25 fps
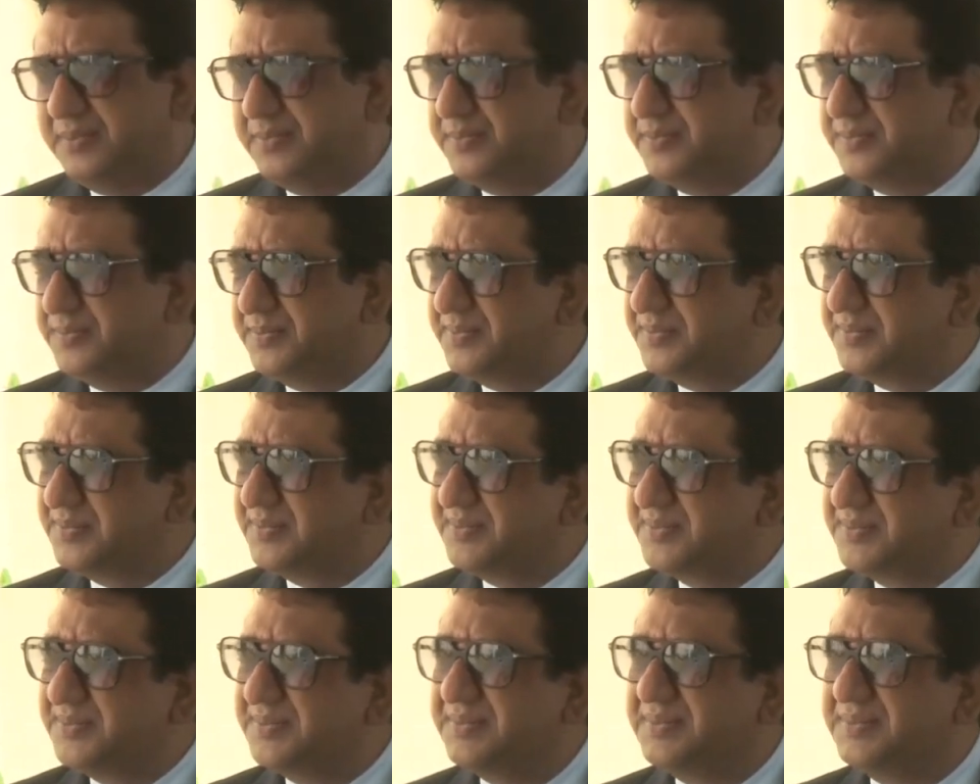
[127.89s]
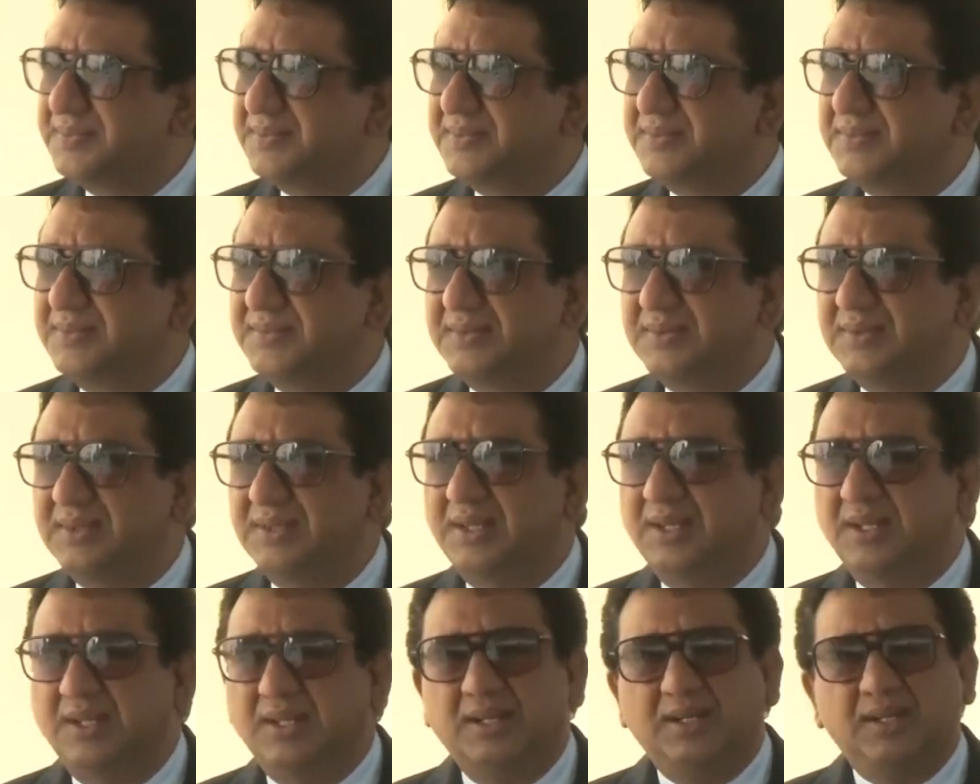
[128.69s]

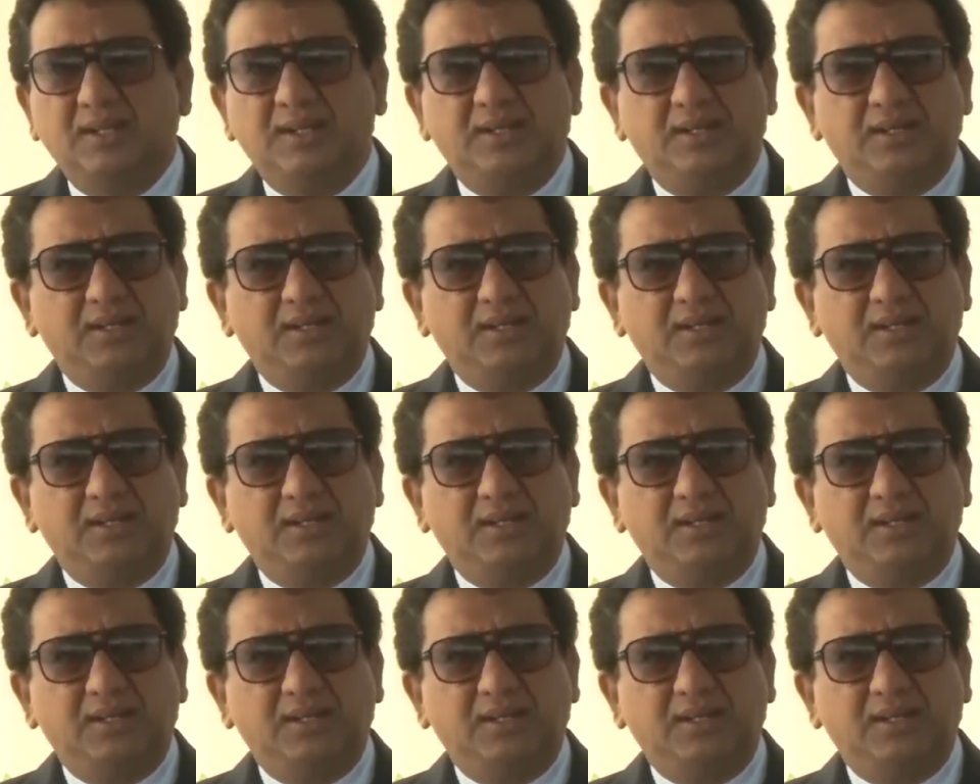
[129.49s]
Nothing is said.